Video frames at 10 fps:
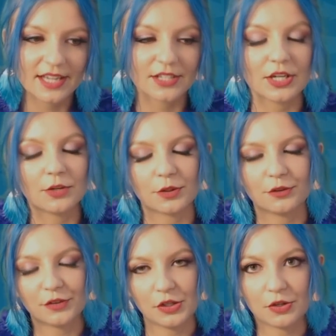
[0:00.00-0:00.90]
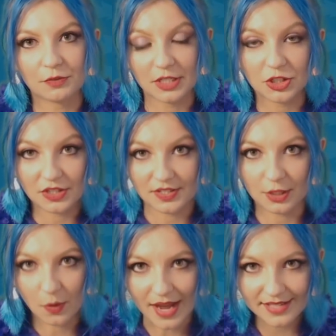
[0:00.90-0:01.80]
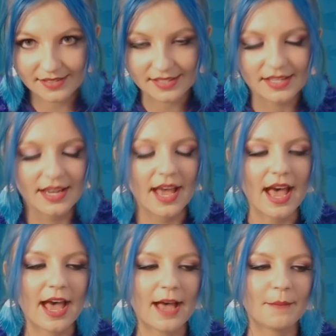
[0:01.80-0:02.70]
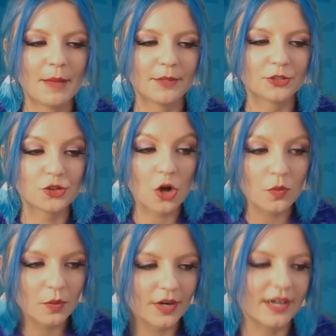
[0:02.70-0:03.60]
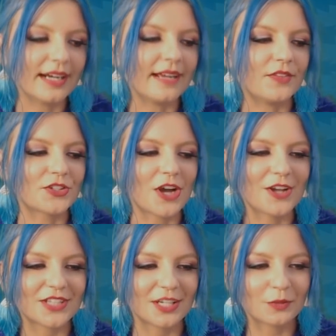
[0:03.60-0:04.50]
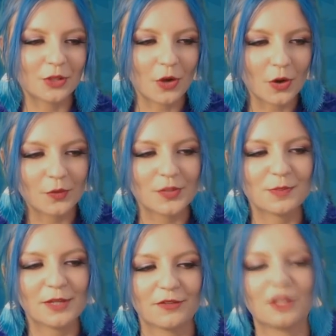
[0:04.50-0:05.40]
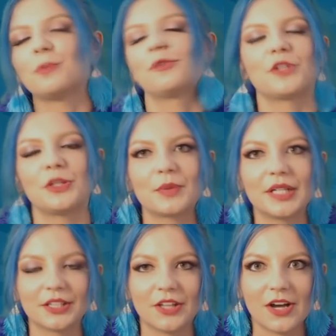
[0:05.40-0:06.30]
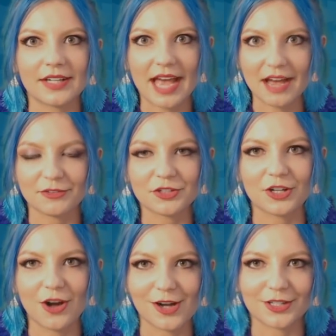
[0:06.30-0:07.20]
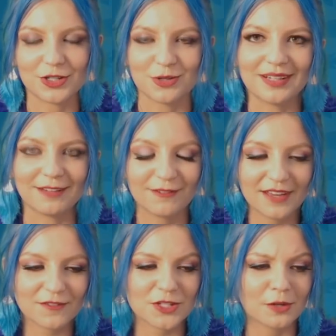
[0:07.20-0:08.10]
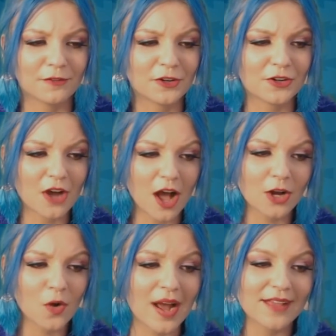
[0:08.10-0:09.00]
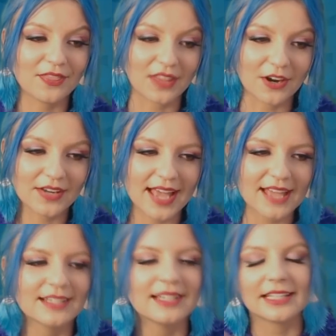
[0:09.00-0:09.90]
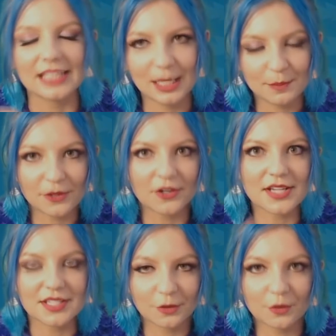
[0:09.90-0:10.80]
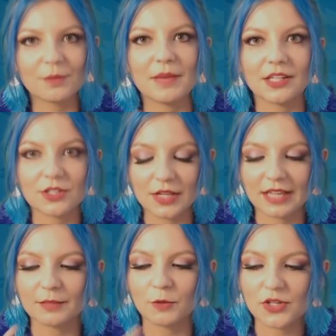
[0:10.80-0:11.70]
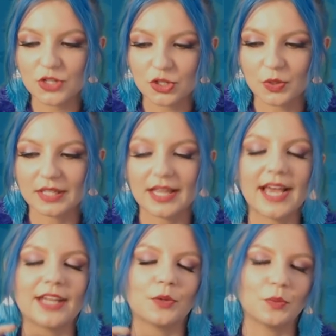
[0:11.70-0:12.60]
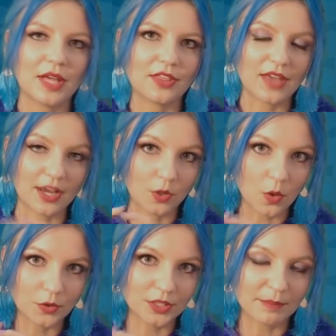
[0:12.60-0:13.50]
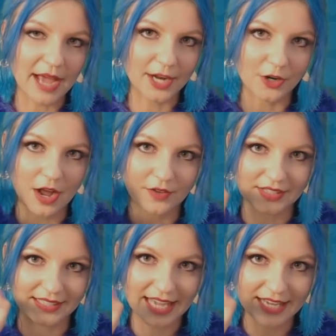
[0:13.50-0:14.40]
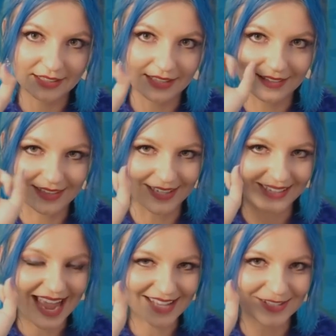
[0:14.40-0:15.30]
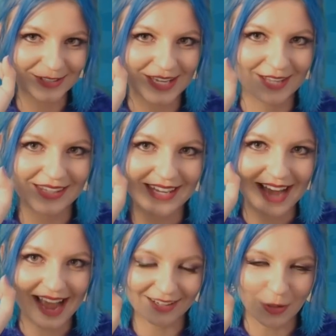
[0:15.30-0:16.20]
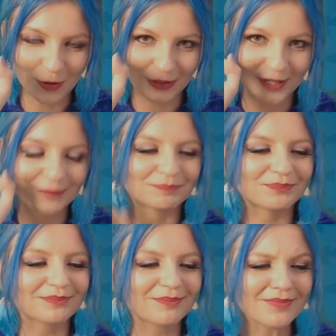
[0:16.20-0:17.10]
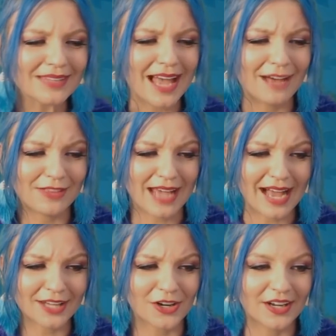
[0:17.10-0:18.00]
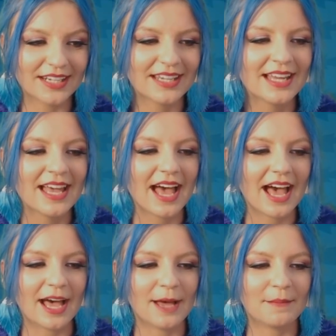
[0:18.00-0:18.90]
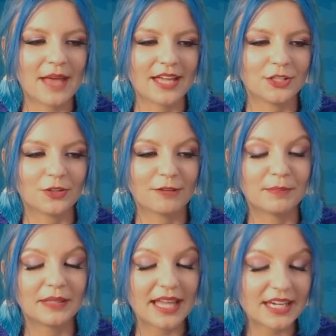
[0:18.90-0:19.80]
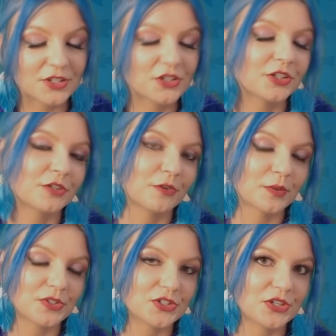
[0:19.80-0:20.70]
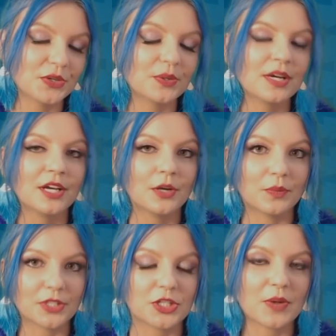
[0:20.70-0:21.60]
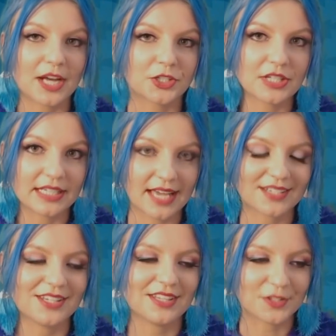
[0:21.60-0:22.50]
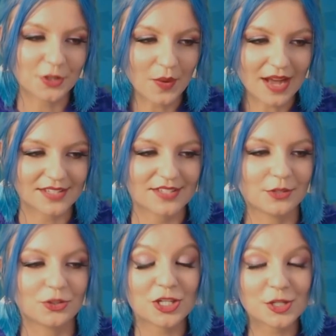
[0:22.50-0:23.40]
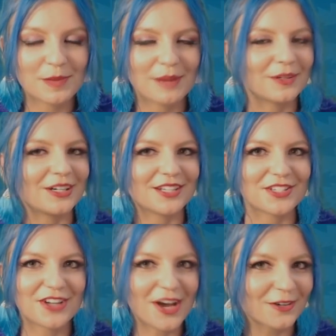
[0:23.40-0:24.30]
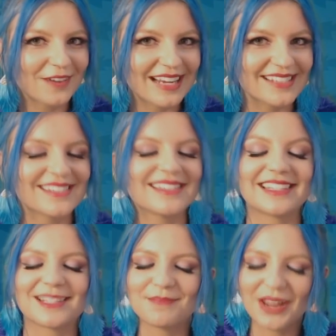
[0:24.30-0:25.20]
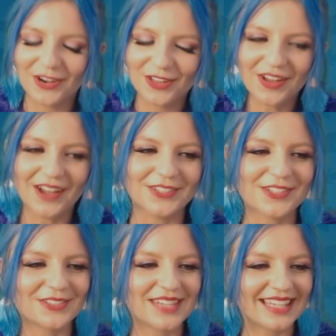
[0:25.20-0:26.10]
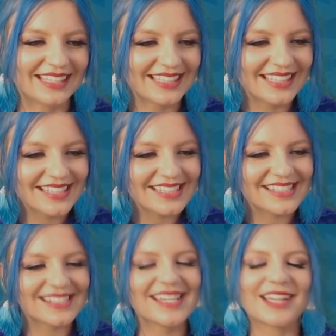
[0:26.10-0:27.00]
in order for you to reach this quest. But don't worry, this content will always be available for you to unlock after August 25th. So if you're not quite there yet, keep progressing through the main Kingdom Quest storyline with that golden background and the castle in the corner of the icon, and you'll have plenty to look forward to once you actually get to these quests. So just remember, it's not a race, it's a marathon, so take it easy and